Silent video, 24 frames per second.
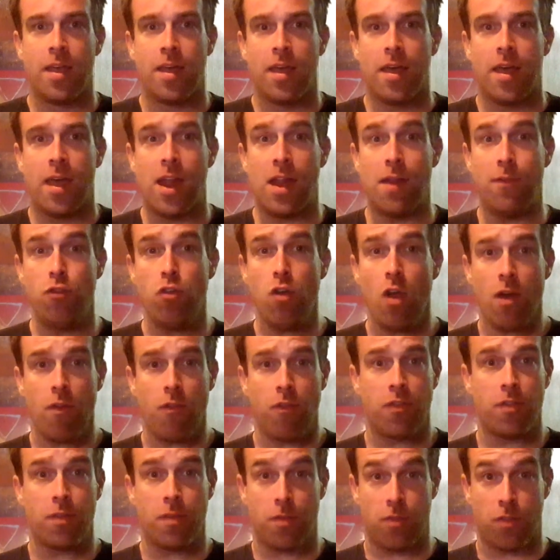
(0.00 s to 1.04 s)
And if you
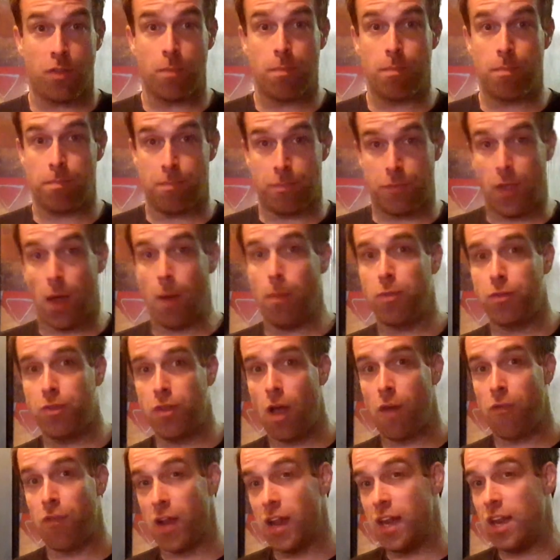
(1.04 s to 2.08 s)
have some dumb
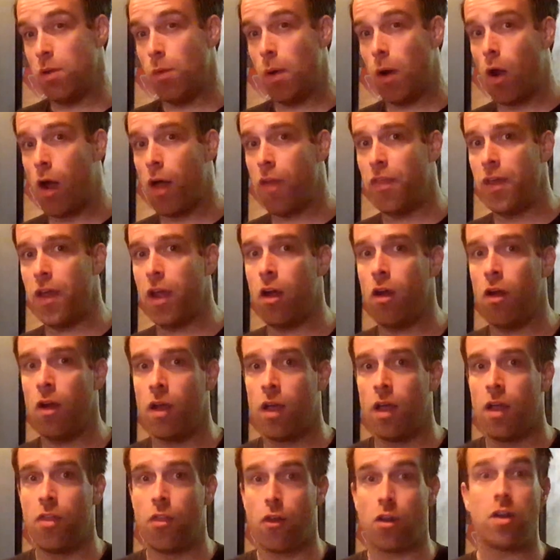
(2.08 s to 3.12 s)
stuff anywhere out there,
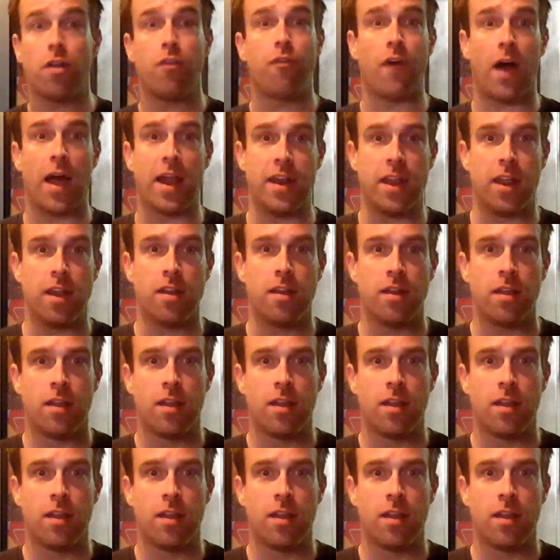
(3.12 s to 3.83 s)
they're going to find it.